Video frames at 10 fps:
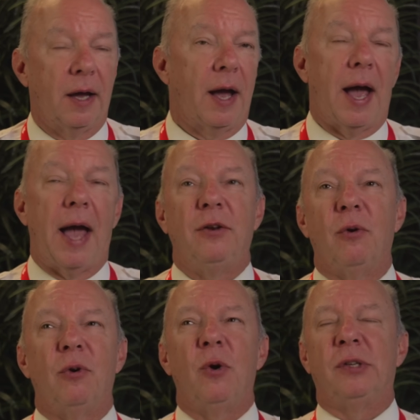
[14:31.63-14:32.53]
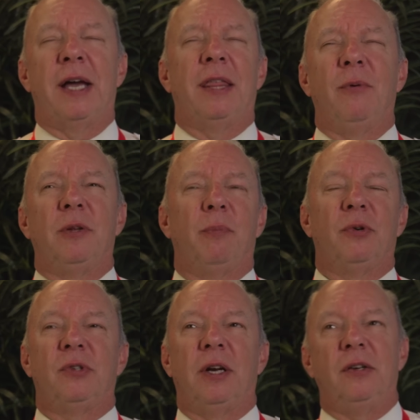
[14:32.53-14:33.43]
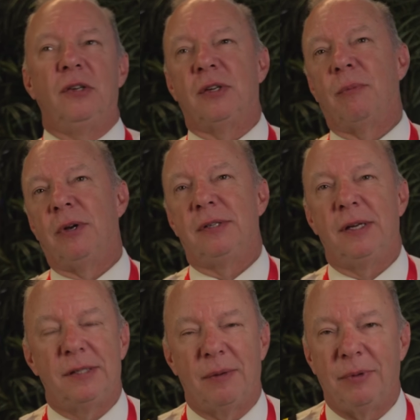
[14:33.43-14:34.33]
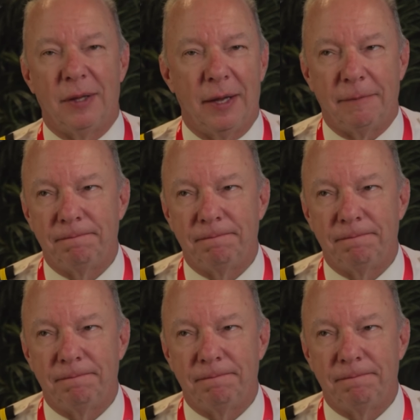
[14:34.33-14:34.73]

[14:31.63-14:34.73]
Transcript: I, I don't know exactly what the percentage is. I'm going to say something like